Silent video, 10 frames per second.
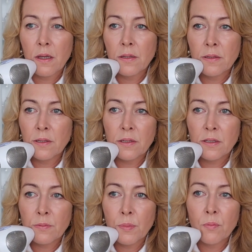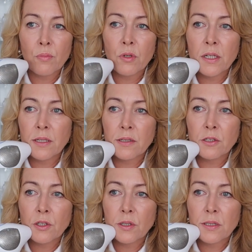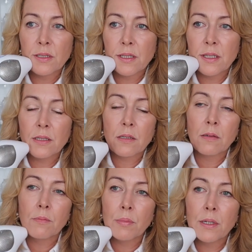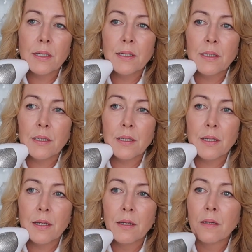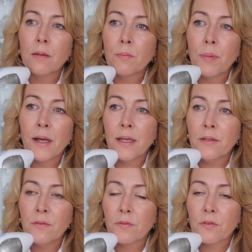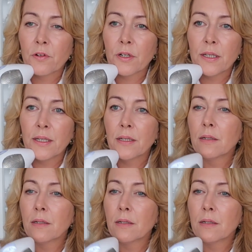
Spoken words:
and it's been brilliant. As you can see, it's completely pain-free.